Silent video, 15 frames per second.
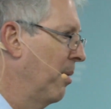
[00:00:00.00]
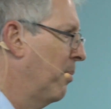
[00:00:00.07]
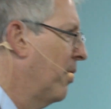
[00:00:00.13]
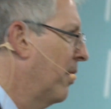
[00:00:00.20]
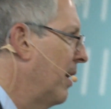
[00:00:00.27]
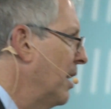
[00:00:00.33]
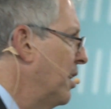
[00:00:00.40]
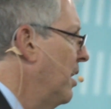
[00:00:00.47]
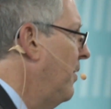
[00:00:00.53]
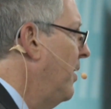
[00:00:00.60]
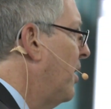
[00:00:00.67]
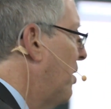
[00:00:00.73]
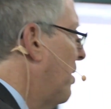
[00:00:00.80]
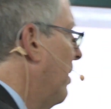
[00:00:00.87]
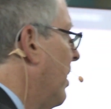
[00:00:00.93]
Progressive
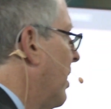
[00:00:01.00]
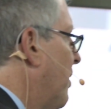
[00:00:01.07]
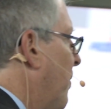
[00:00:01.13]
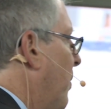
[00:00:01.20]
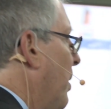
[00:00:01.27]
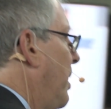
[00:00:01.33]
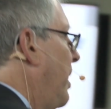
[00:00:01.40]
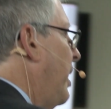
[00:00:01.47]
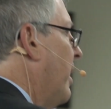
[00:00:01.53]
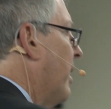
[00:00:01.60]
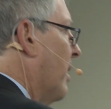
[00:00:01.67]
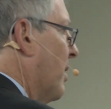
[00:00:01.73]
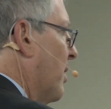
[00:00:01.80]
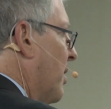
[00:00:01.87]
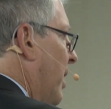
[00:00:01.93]
insurance for
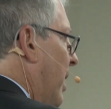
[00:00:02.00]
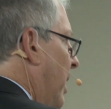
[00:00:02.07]
years